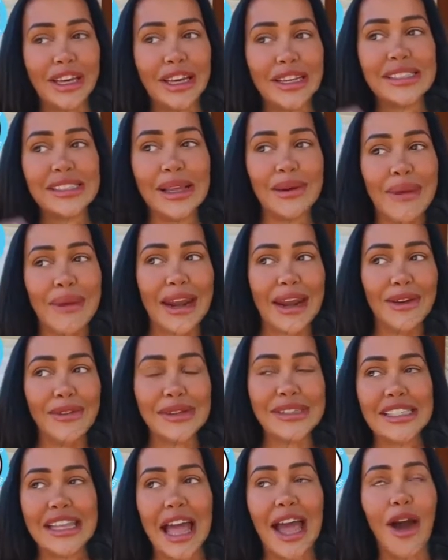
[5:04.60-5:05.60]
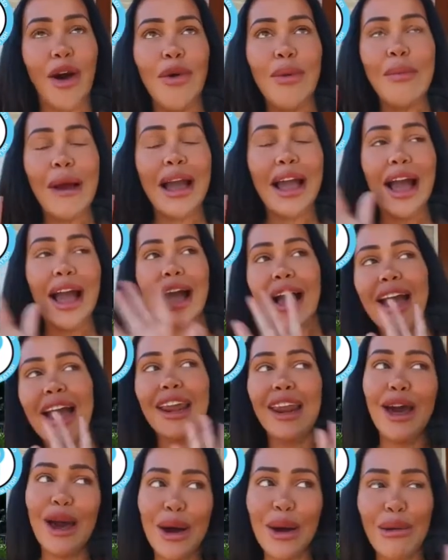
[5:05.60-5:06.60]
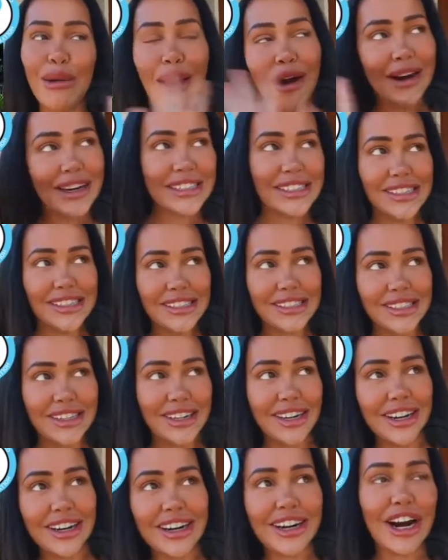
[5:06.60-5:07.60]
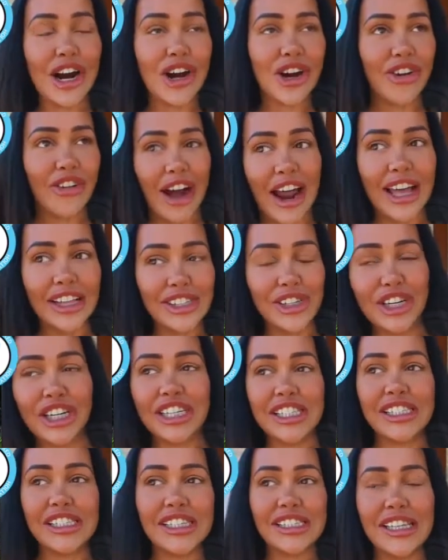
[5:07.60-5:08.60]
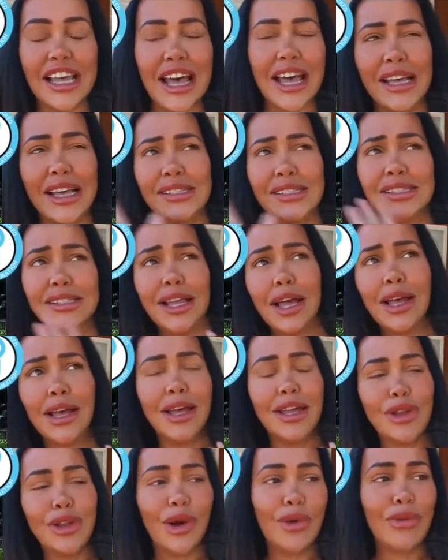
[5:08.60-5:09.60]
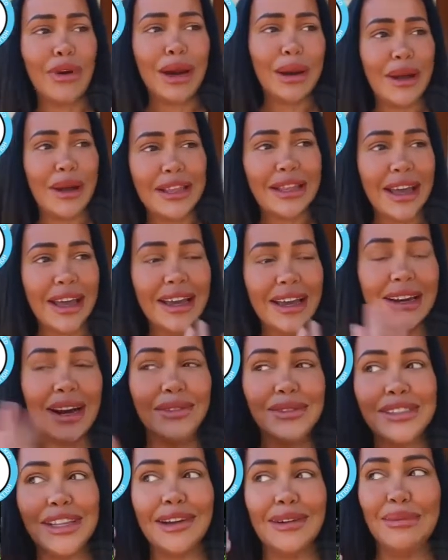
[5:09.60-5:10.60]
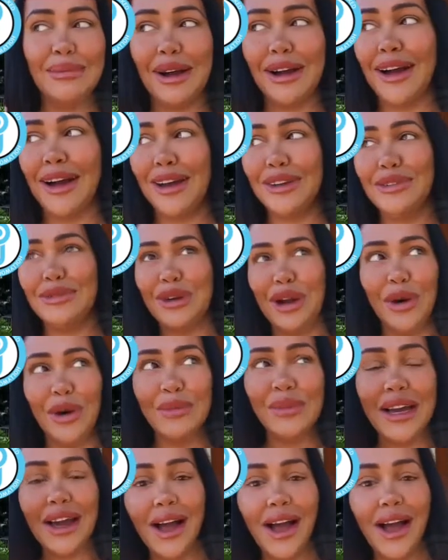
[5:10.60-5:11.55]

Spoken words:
And somebody was like, oh my God, hello, art teacher. Congrats on your success. Don't worry about the hate. I was like, oh my God, you know me?